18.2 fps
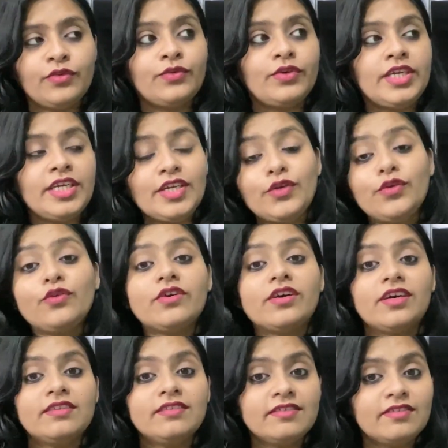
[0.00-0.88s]
you need to
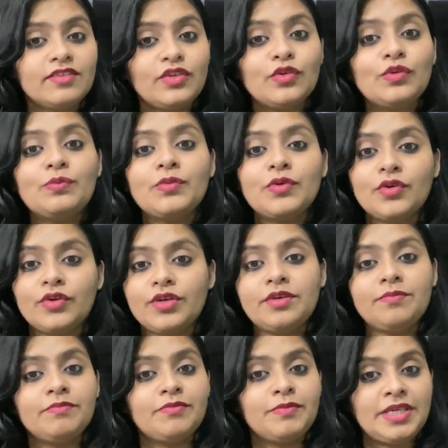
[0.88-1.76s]
consume
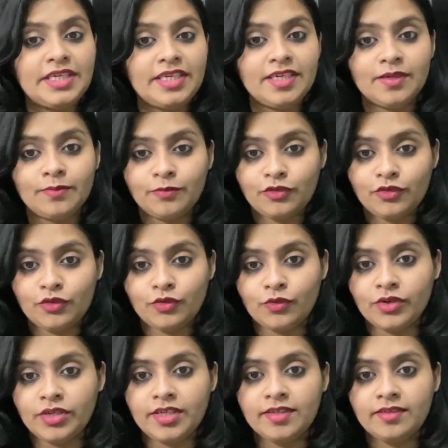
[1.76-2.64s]
good Medium
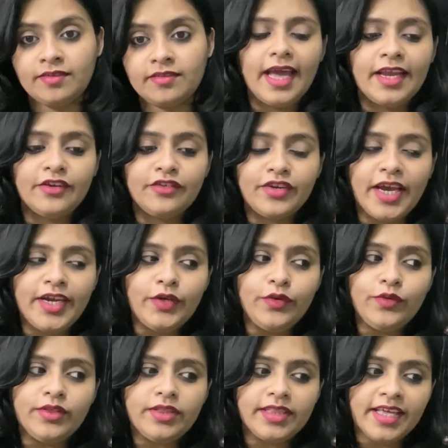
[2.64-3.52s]
stories and try
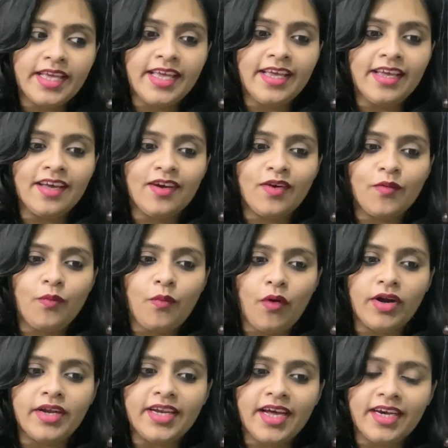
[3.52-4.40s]
to think
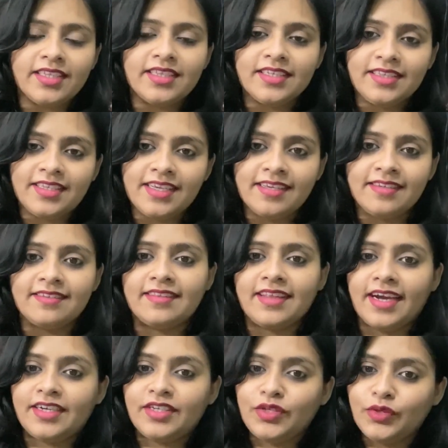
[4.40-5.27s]
what are the
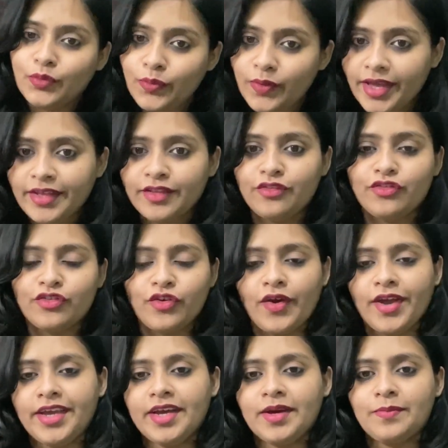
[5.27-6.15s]
things that you
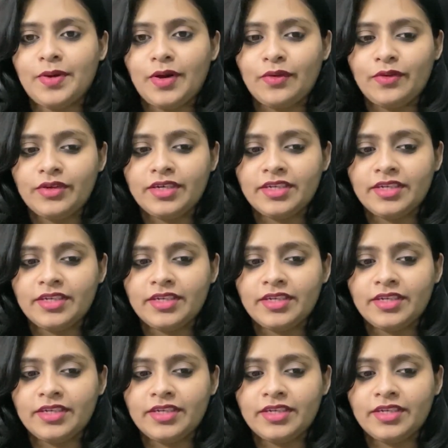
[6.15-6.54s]
enjoy about